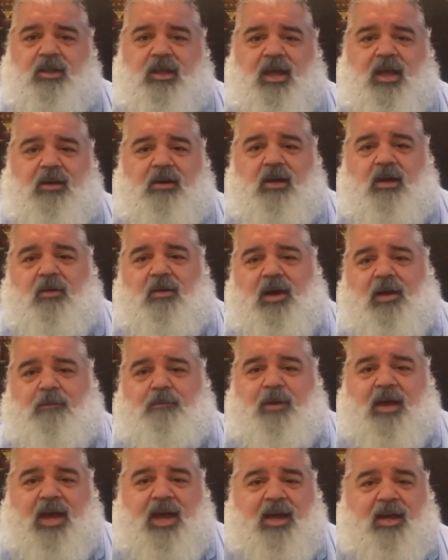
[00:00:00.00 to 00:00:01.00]
I'm going to go out
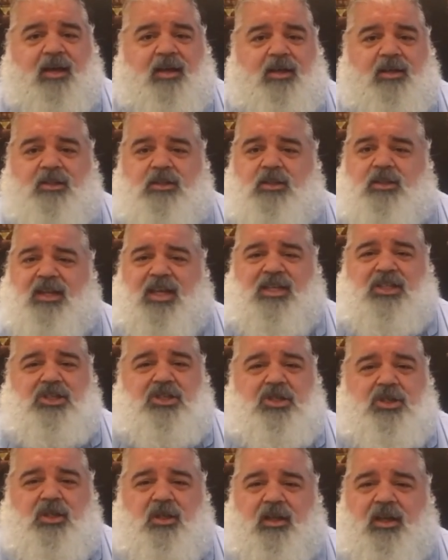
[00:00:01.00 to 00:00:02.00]
back. It's a nice
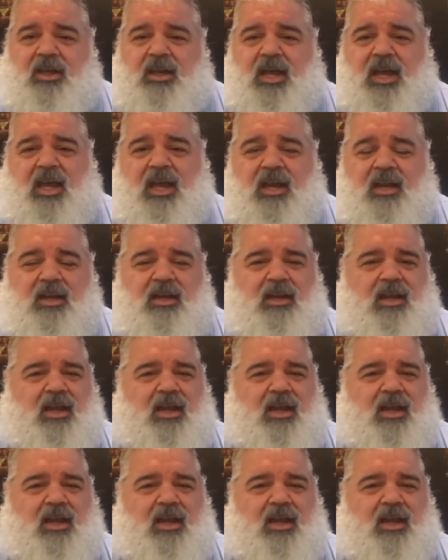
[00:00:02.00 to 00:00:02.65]
chilly night.